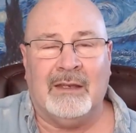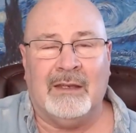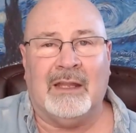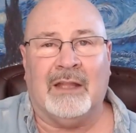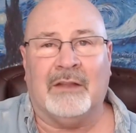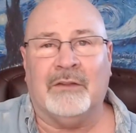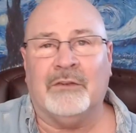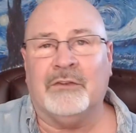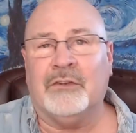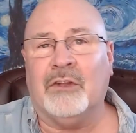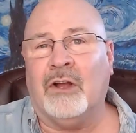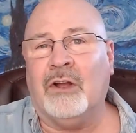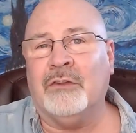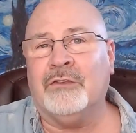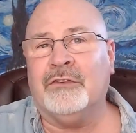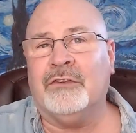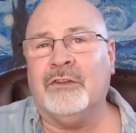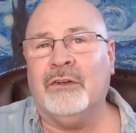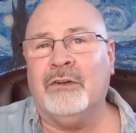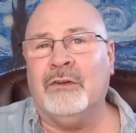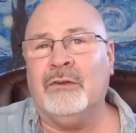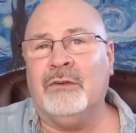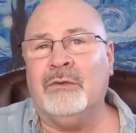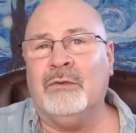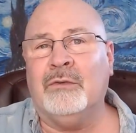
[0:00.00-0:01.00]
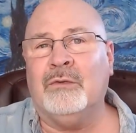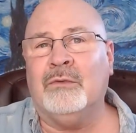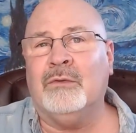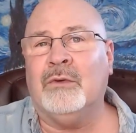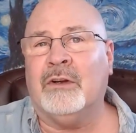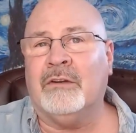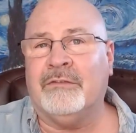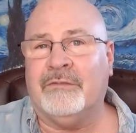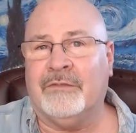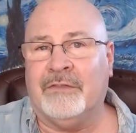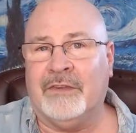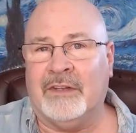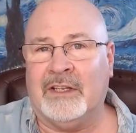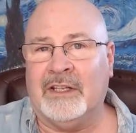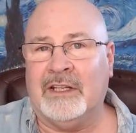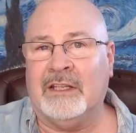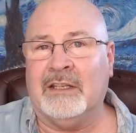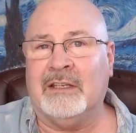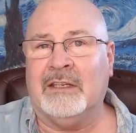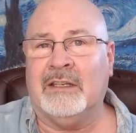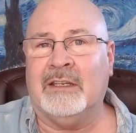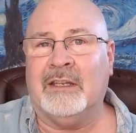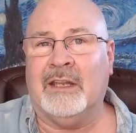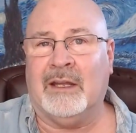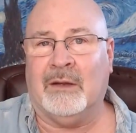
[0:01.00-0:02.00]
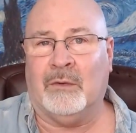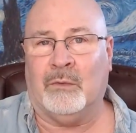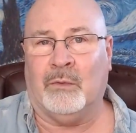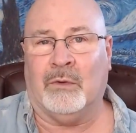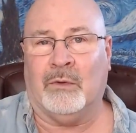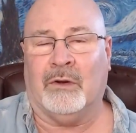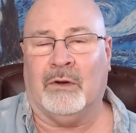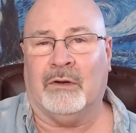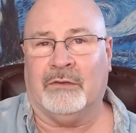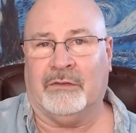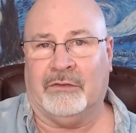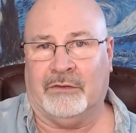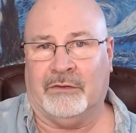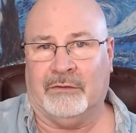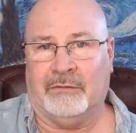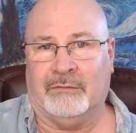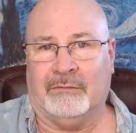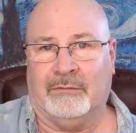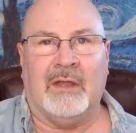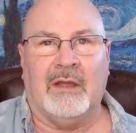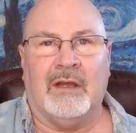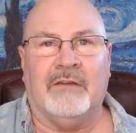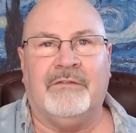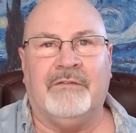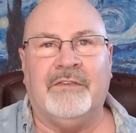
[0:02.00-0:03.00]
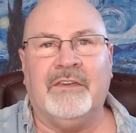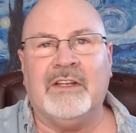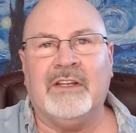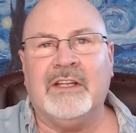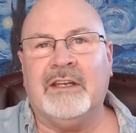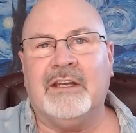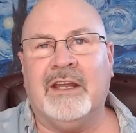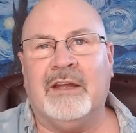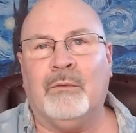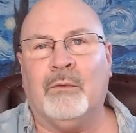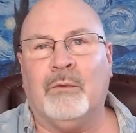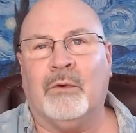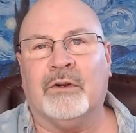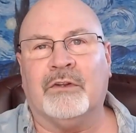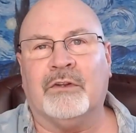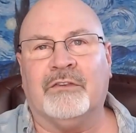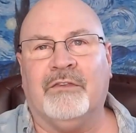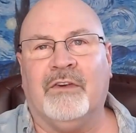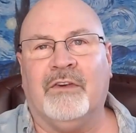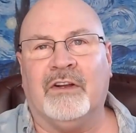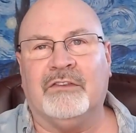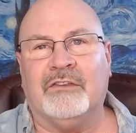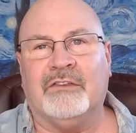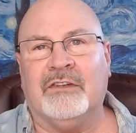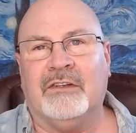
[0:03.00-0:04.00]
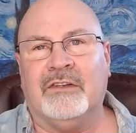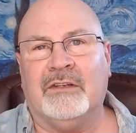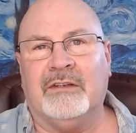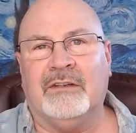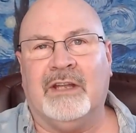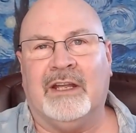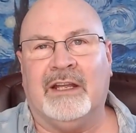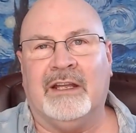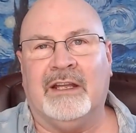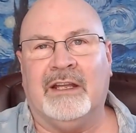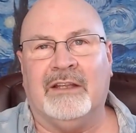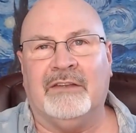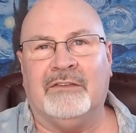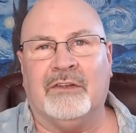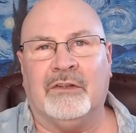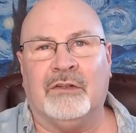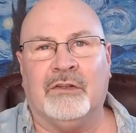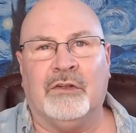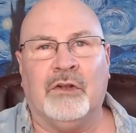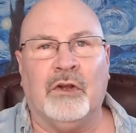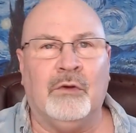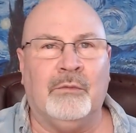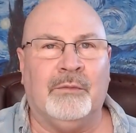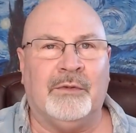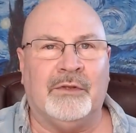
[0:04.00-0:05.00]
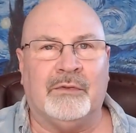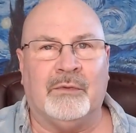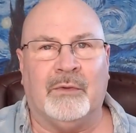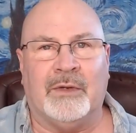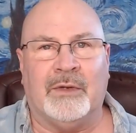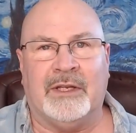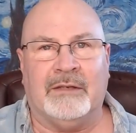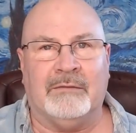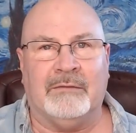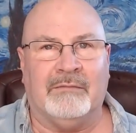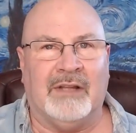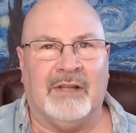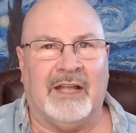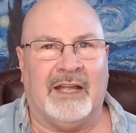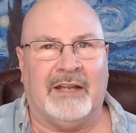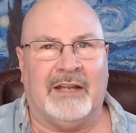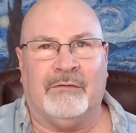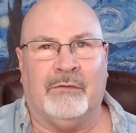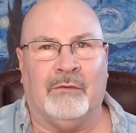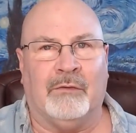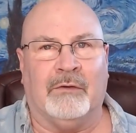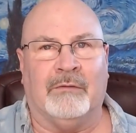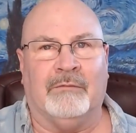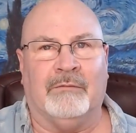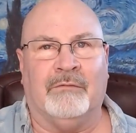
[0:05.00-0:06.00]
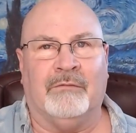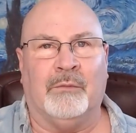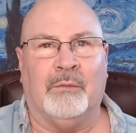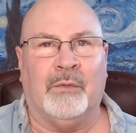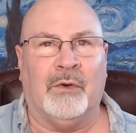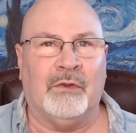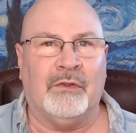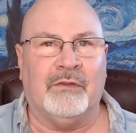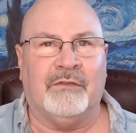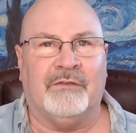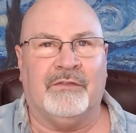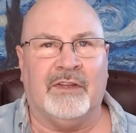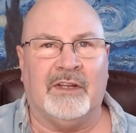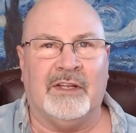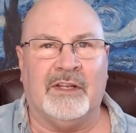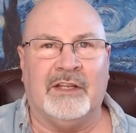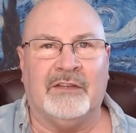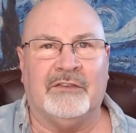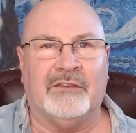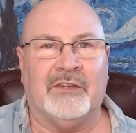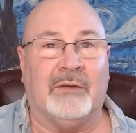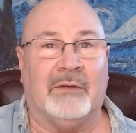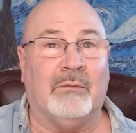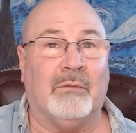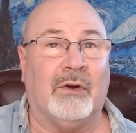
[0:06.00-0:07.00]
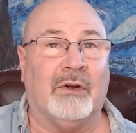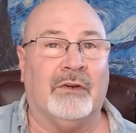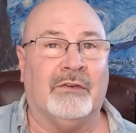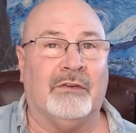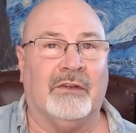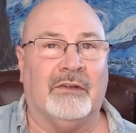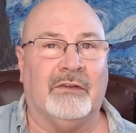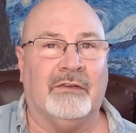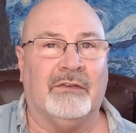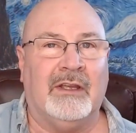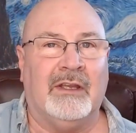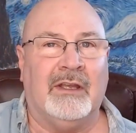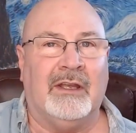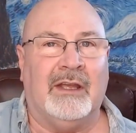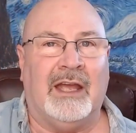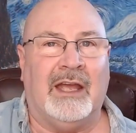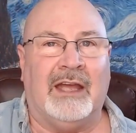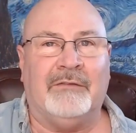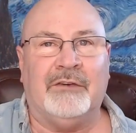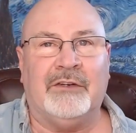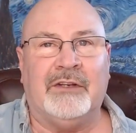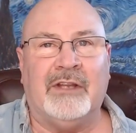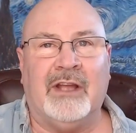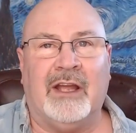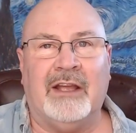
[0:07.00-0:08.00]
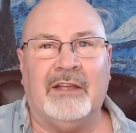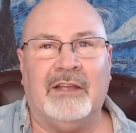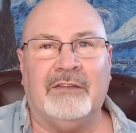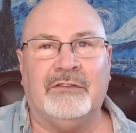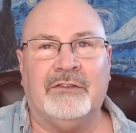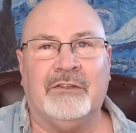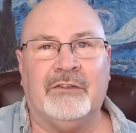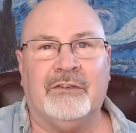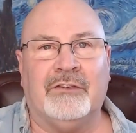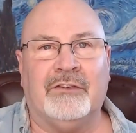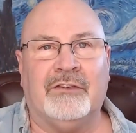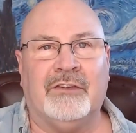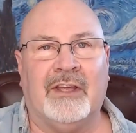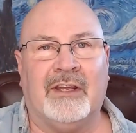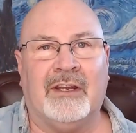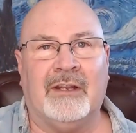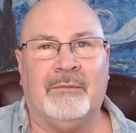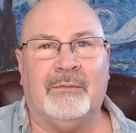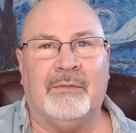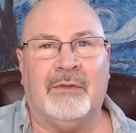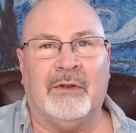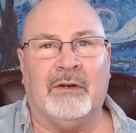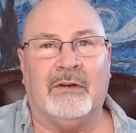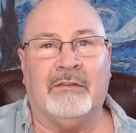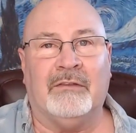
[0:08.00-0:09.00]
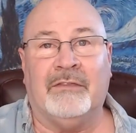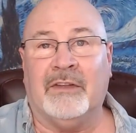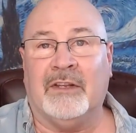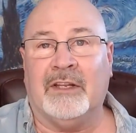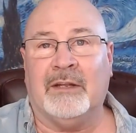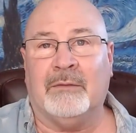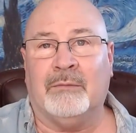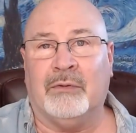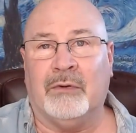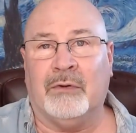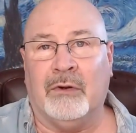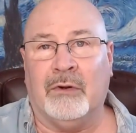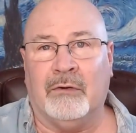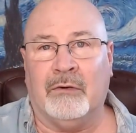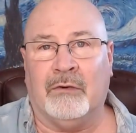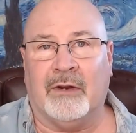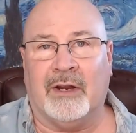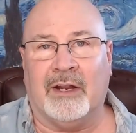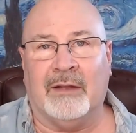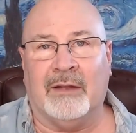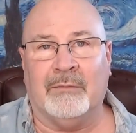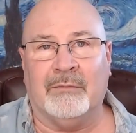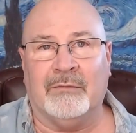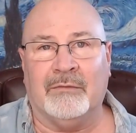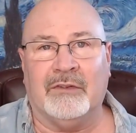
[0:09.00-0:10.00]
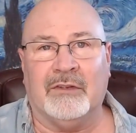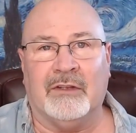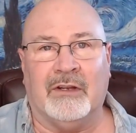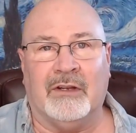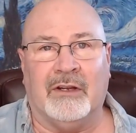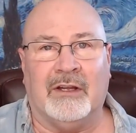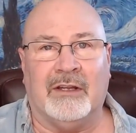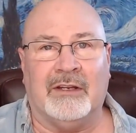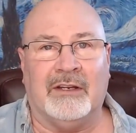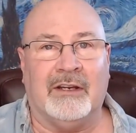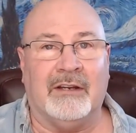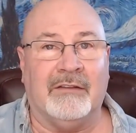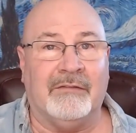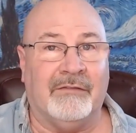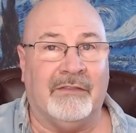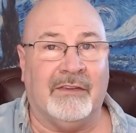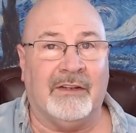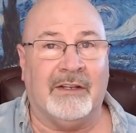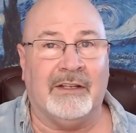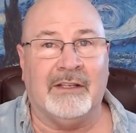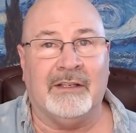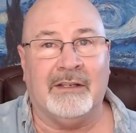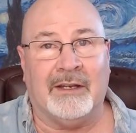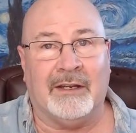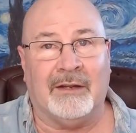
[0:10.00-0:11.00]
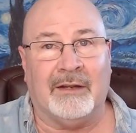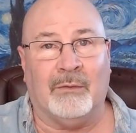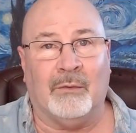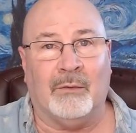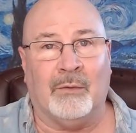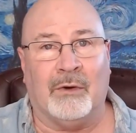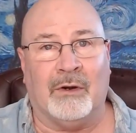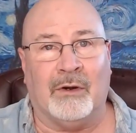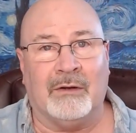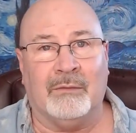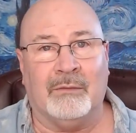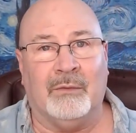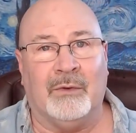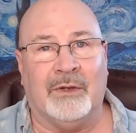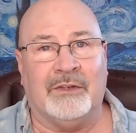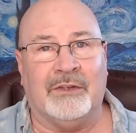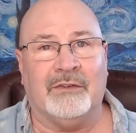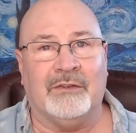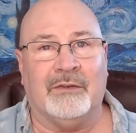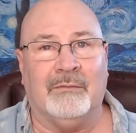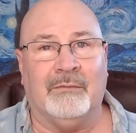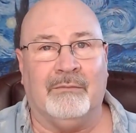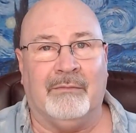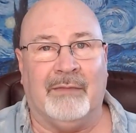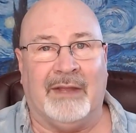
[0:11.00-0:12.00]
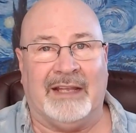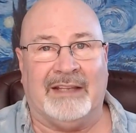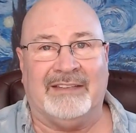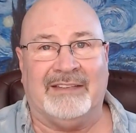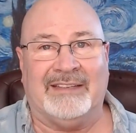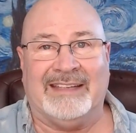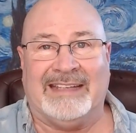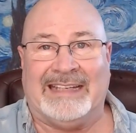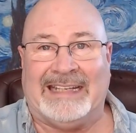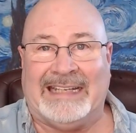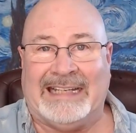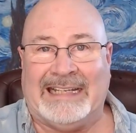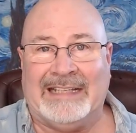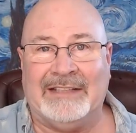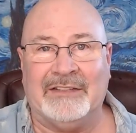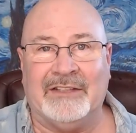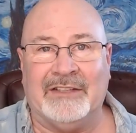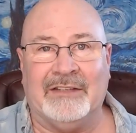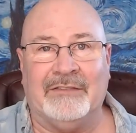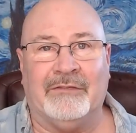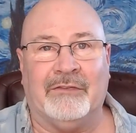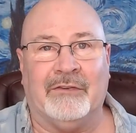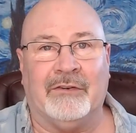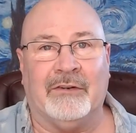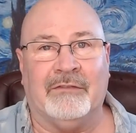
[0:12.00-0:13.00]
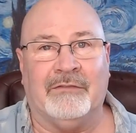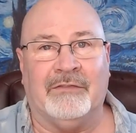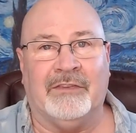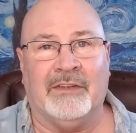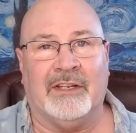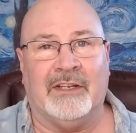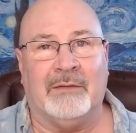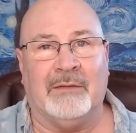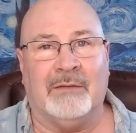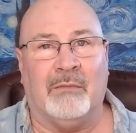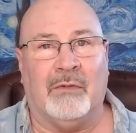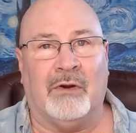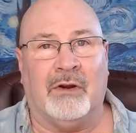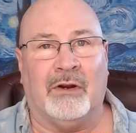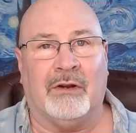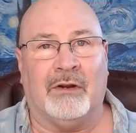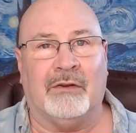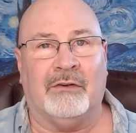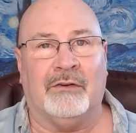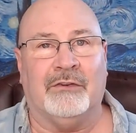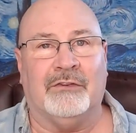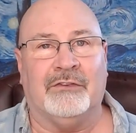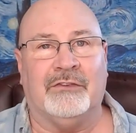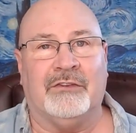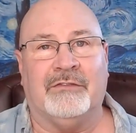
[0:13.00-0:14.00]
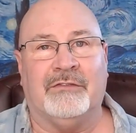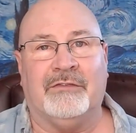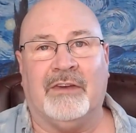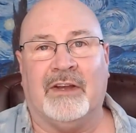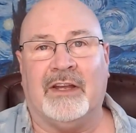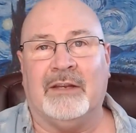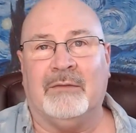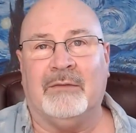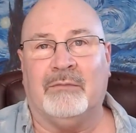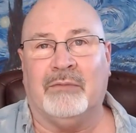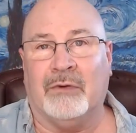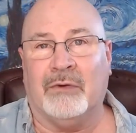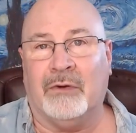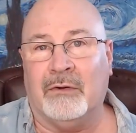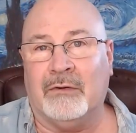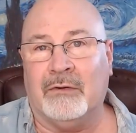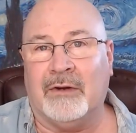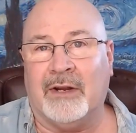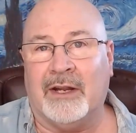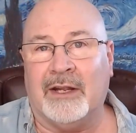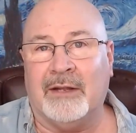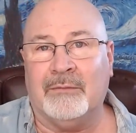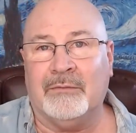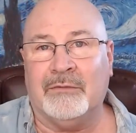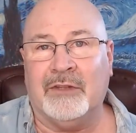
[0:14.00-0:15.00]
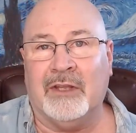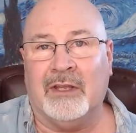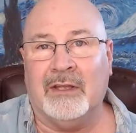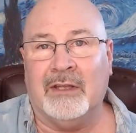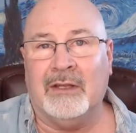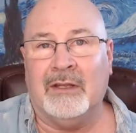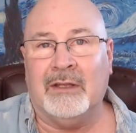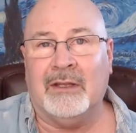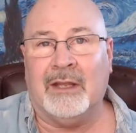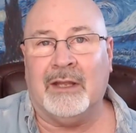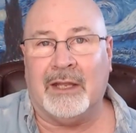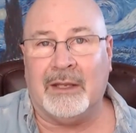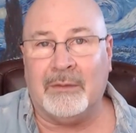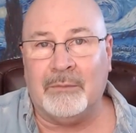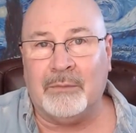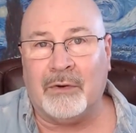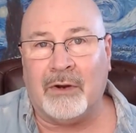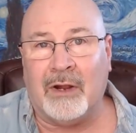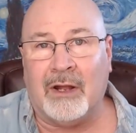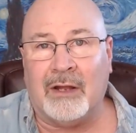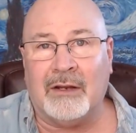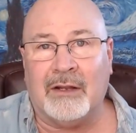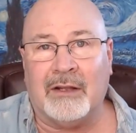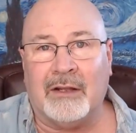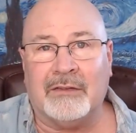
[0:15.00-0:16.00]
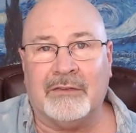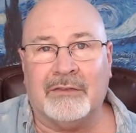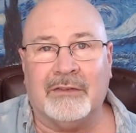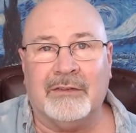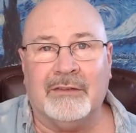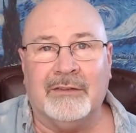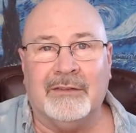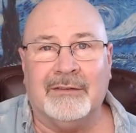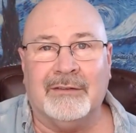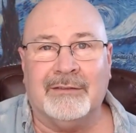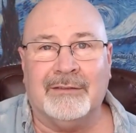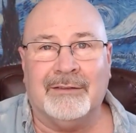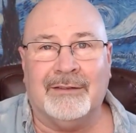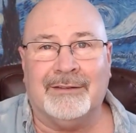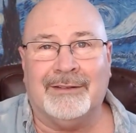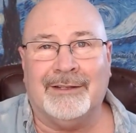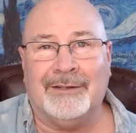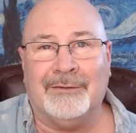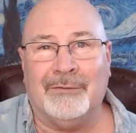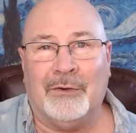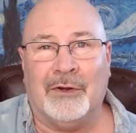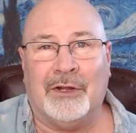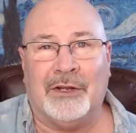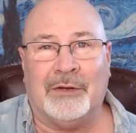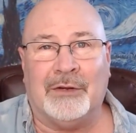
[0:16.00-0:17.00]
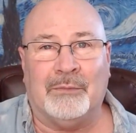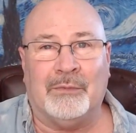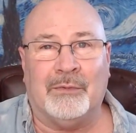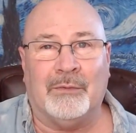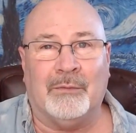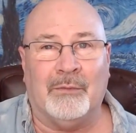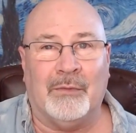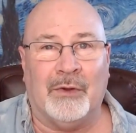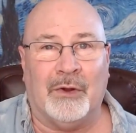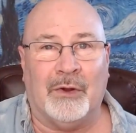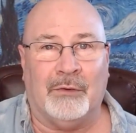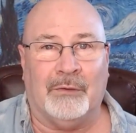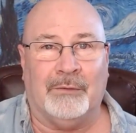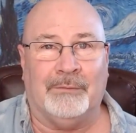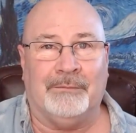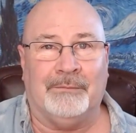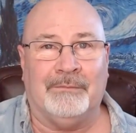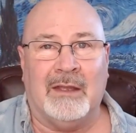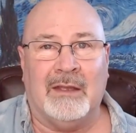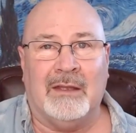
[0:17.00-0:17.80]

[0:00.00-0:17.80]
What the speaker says: Now, there's also affiliate networks. Affiliate networks function as a go-between platform for both affiliates and merchants. Advertisers set up their affiliate programs on an affiliate network, which makes it easy for affiliate marketers to find programs and products that they want to promote.